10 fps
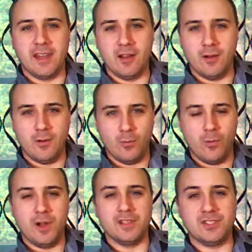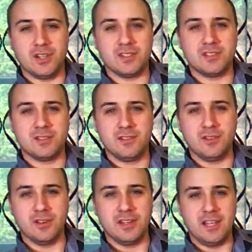and it was just
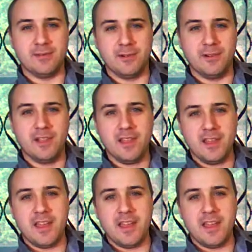good and evil,